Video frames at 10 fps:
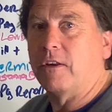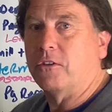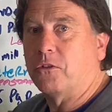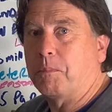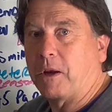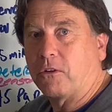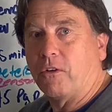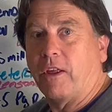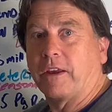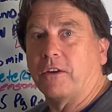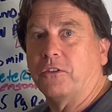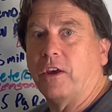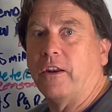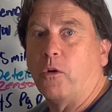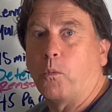the inspector, like I
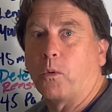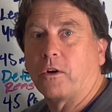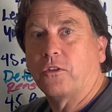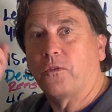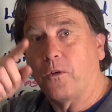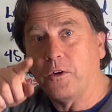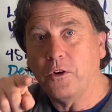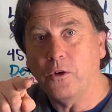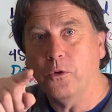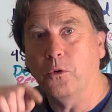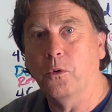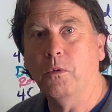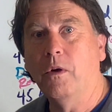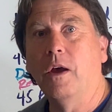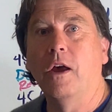said, works for
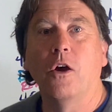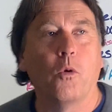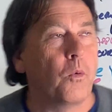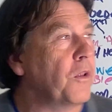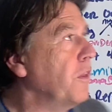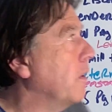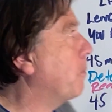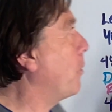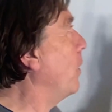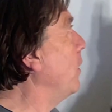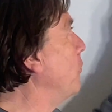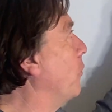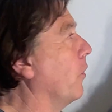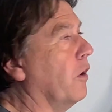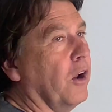you, where the
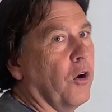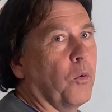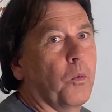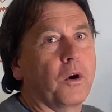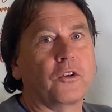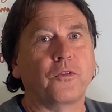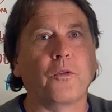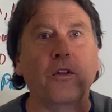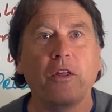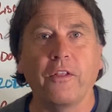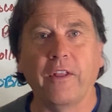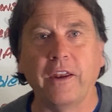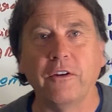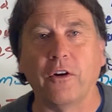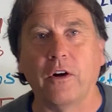appraiser works for the
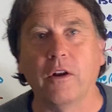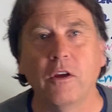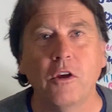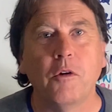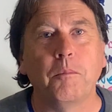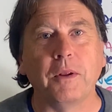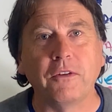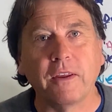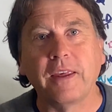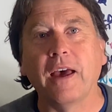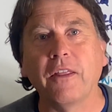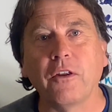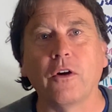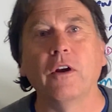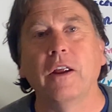lender. But
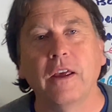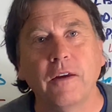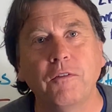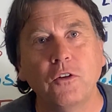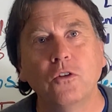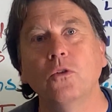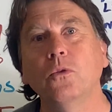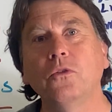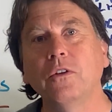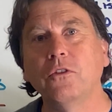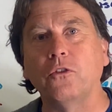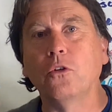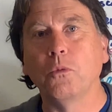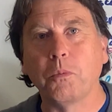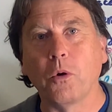together, if you use these
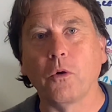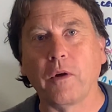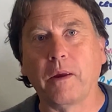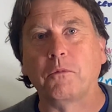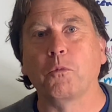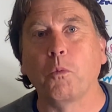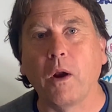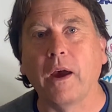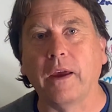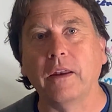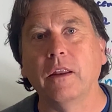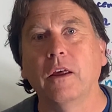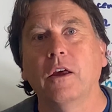2 programs right